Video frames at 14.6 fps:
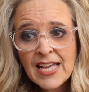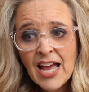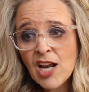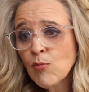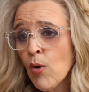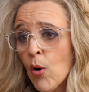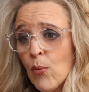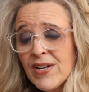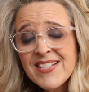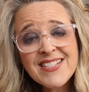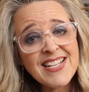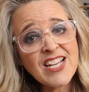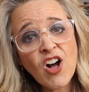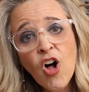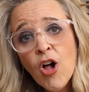And what we
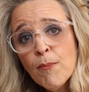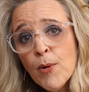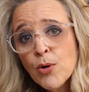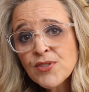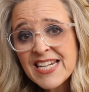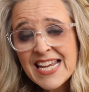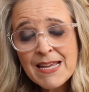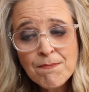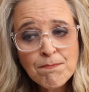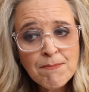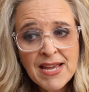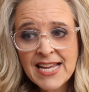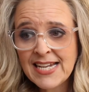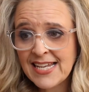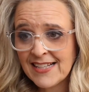see almost
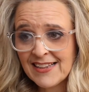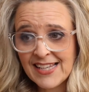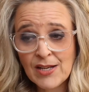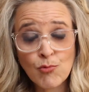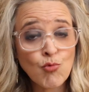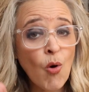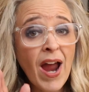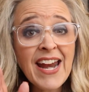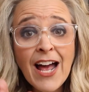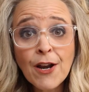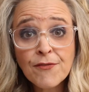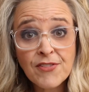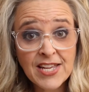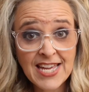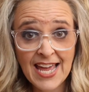immediately, right out
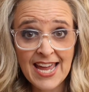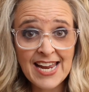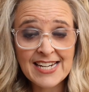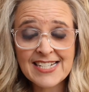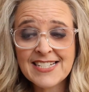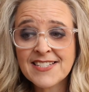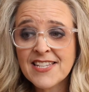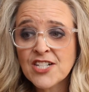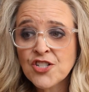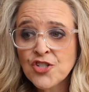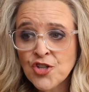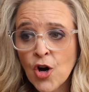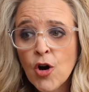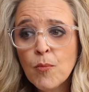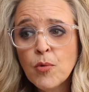of the gate, is that
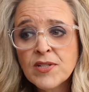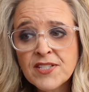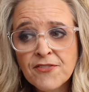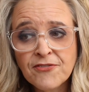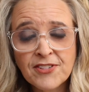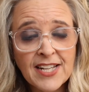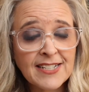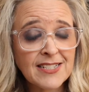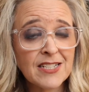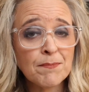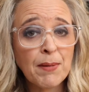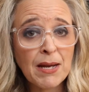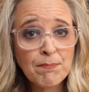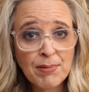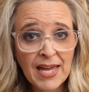Job was afflicted
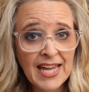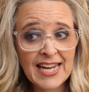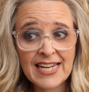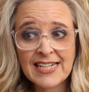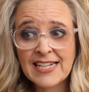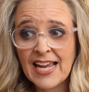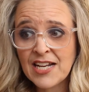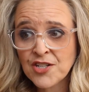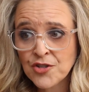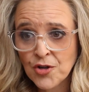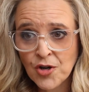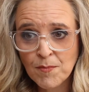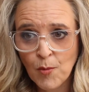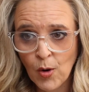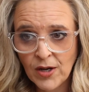by pain and
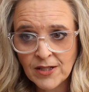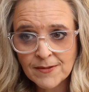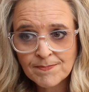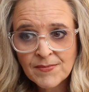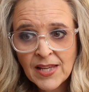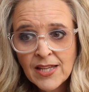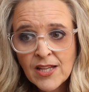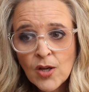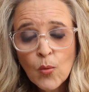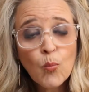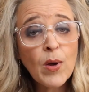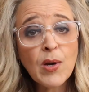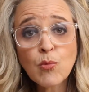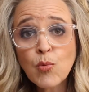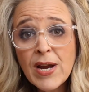turmoil.
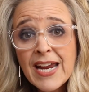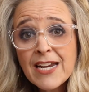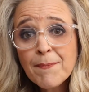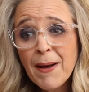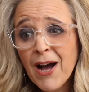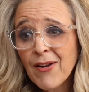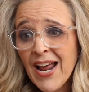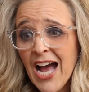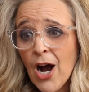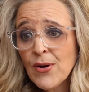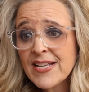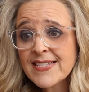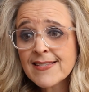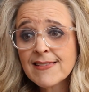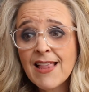We read about how
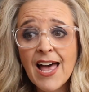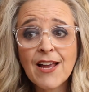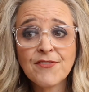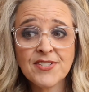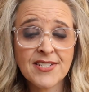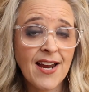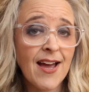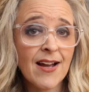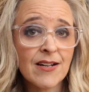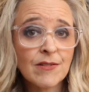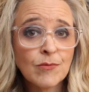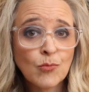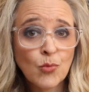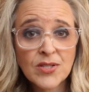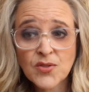his livestock
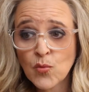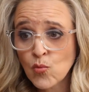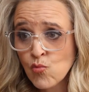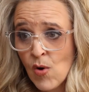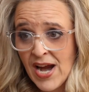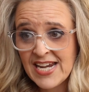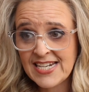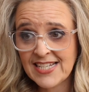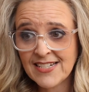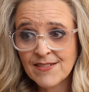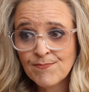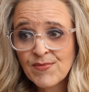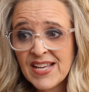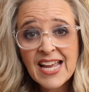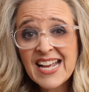was raided.
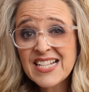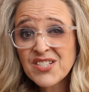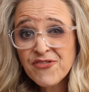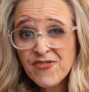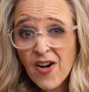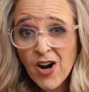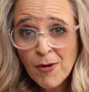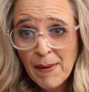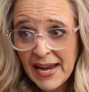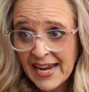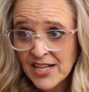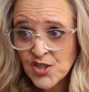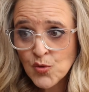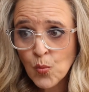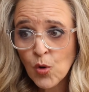His
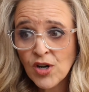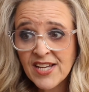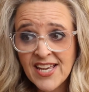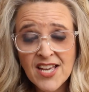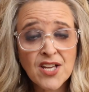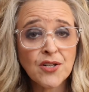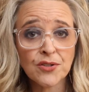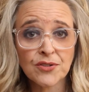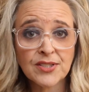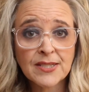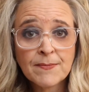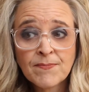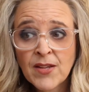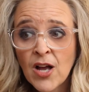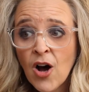farmhands were killed.
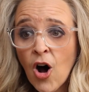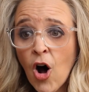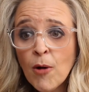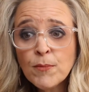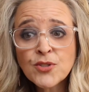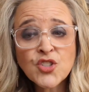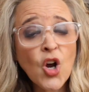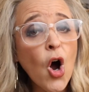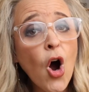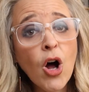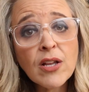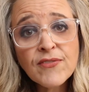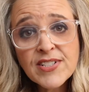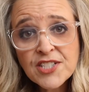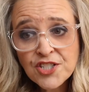Almost
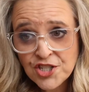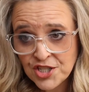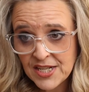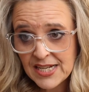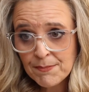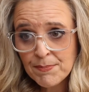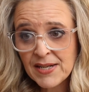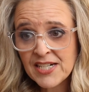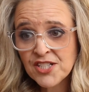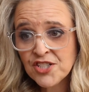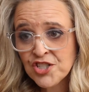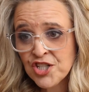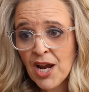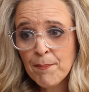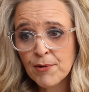all of his sheep and his
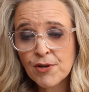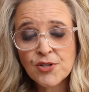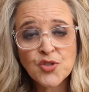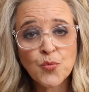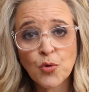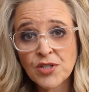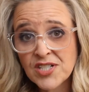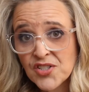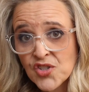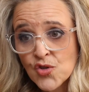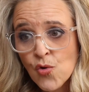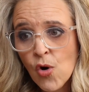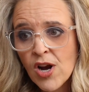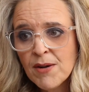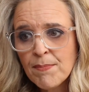shepherds were
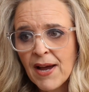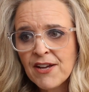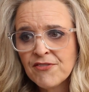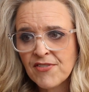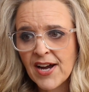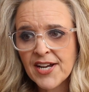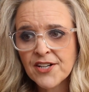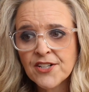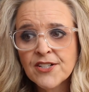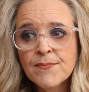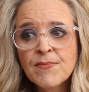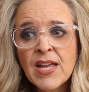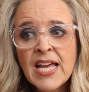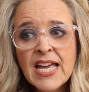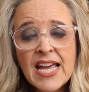destroyed by fire.
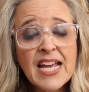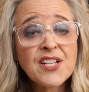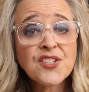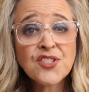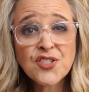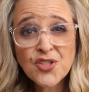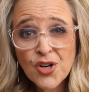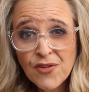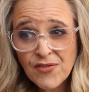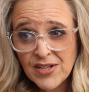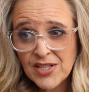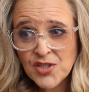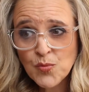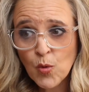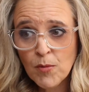His
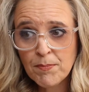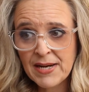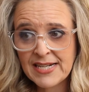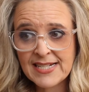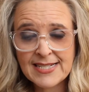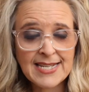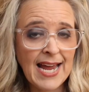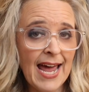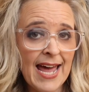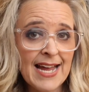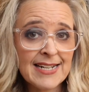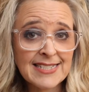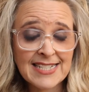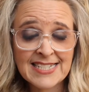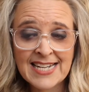servants were being
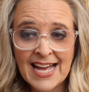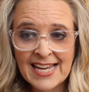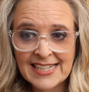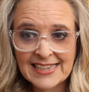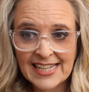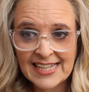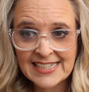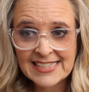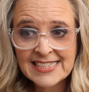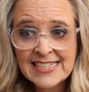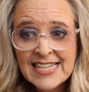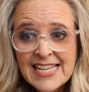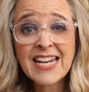attacked and annihilated.